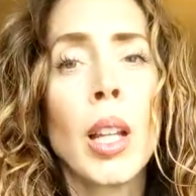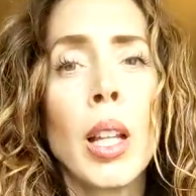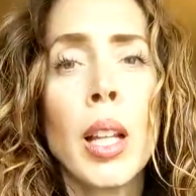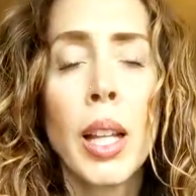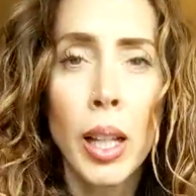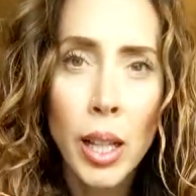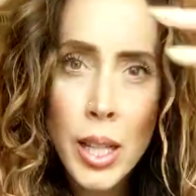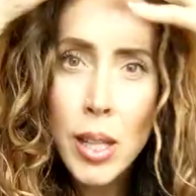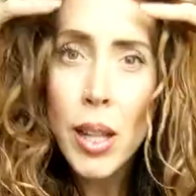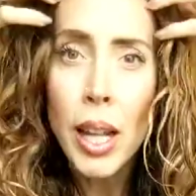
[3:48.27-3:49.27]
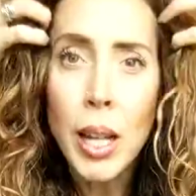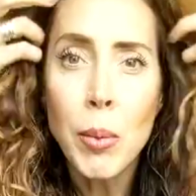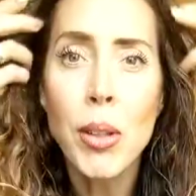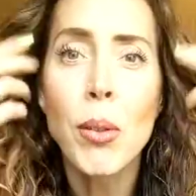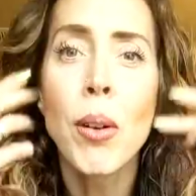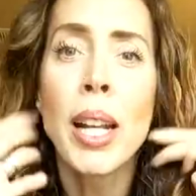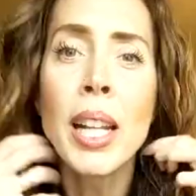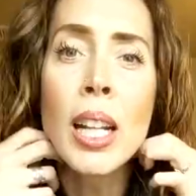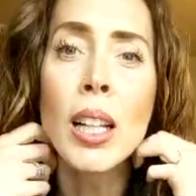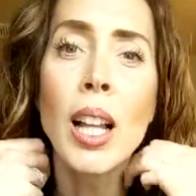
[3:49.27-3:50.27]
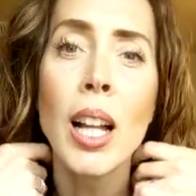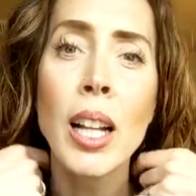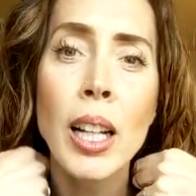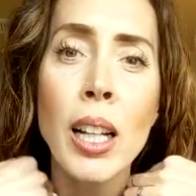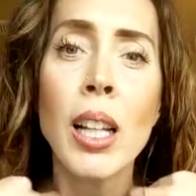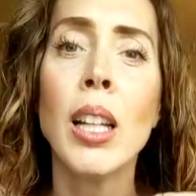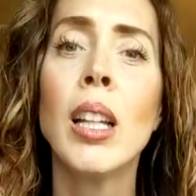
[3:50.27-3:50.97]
So then I'm just running it along.